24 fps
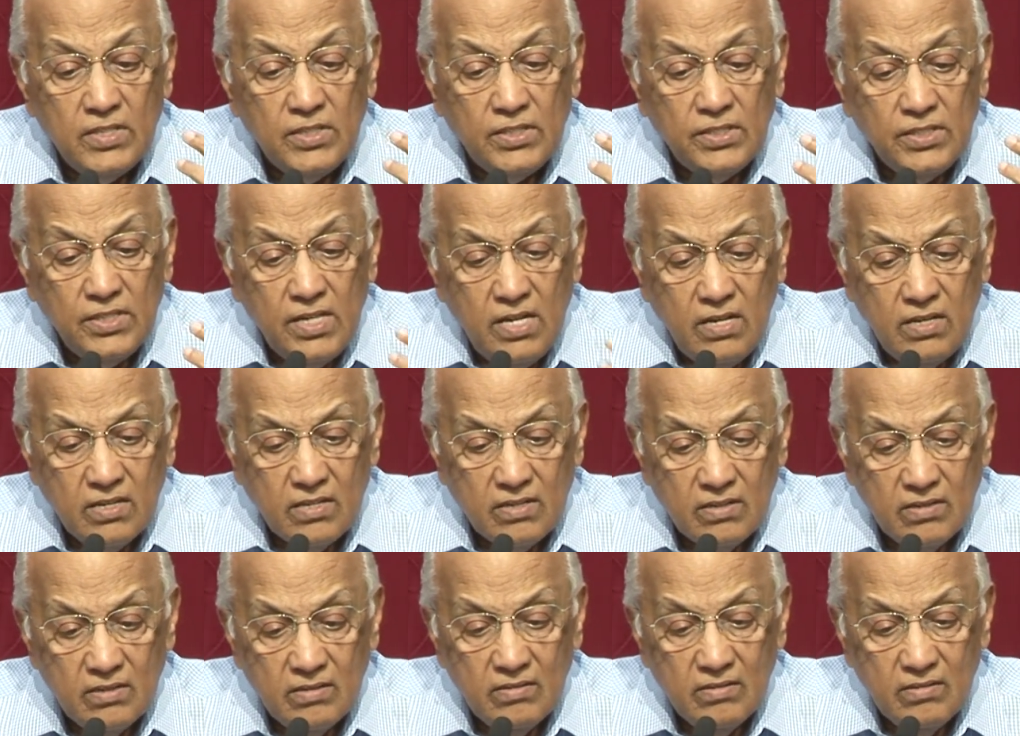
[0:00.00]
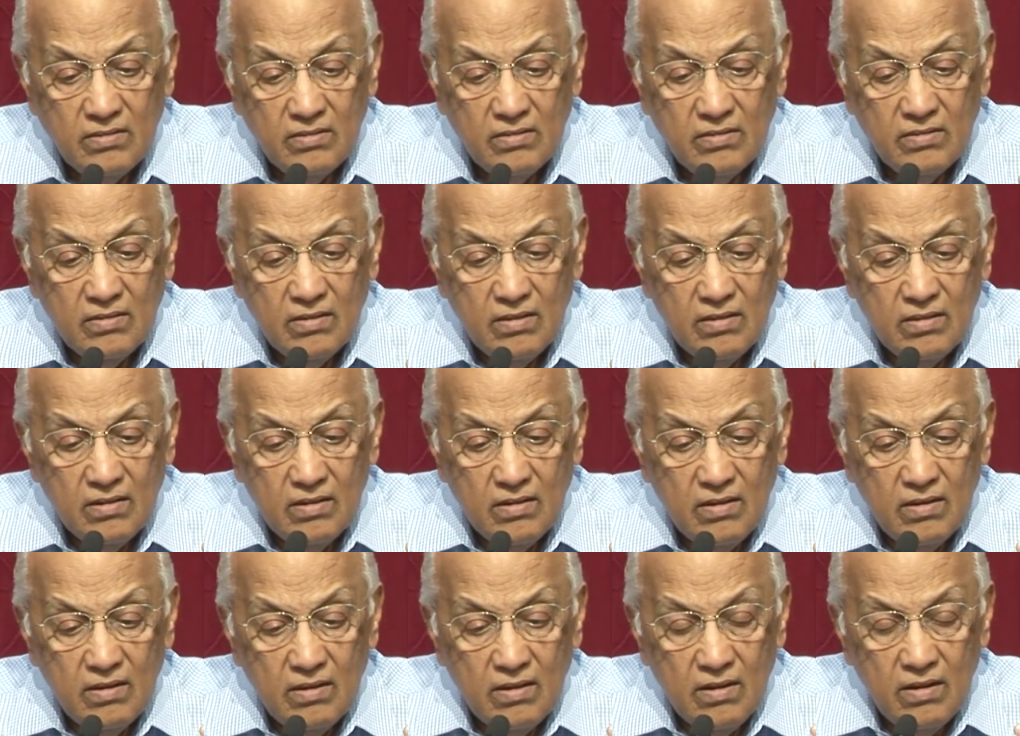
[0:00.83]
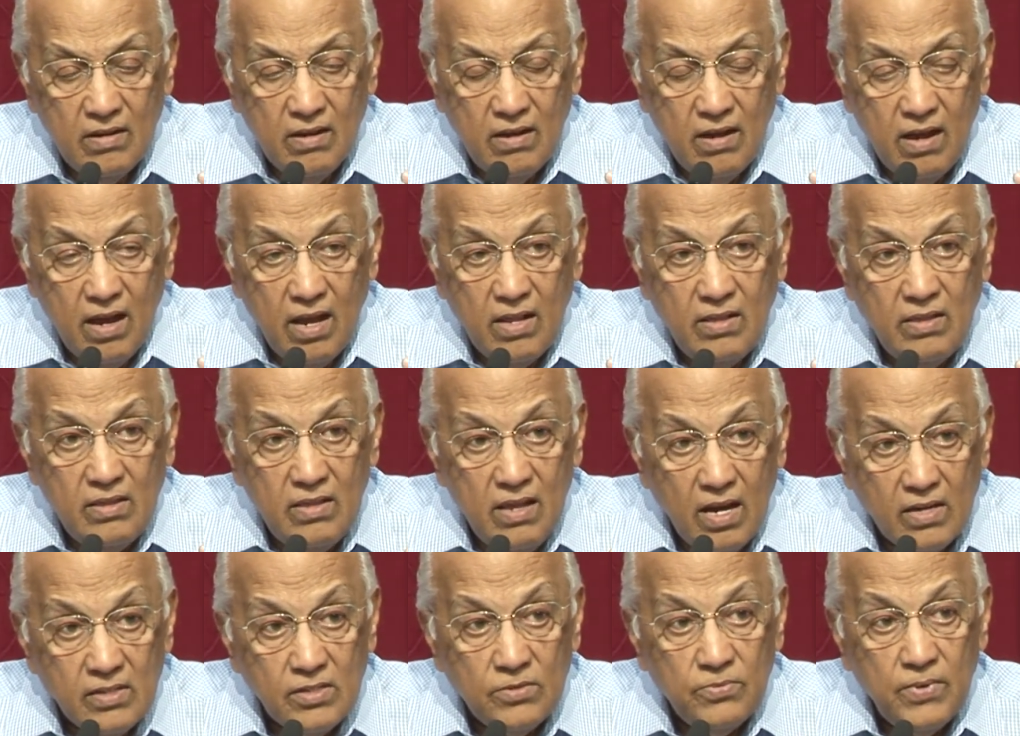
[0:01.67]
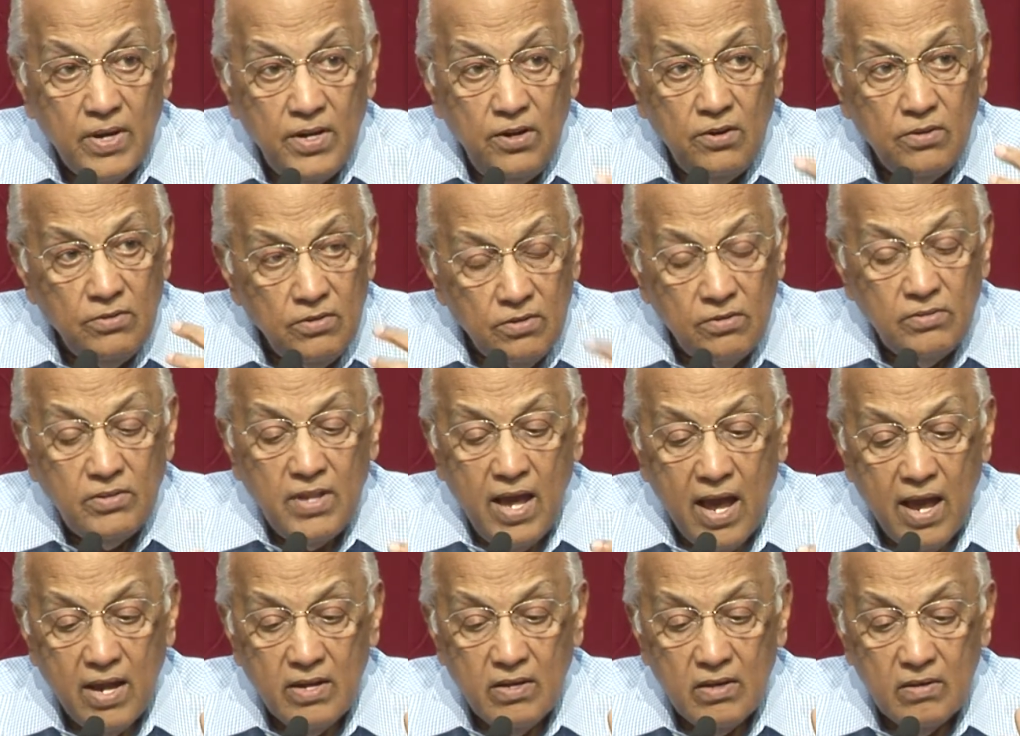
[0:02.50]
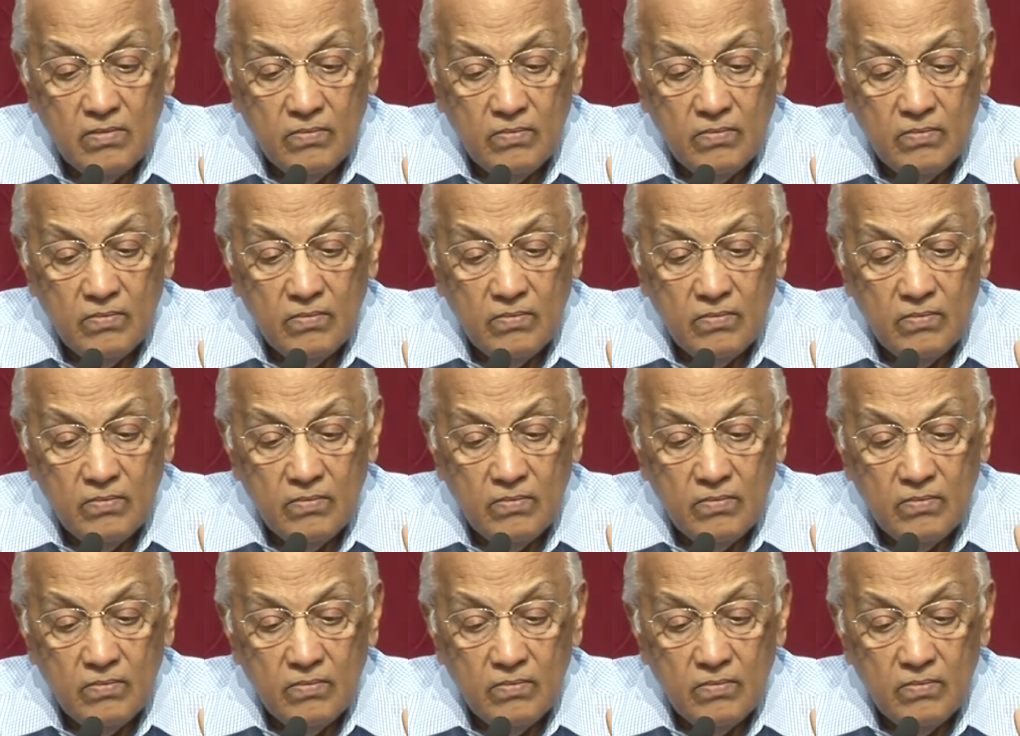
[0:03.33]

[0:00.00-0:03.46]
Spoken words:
sin. And thus, when you do that,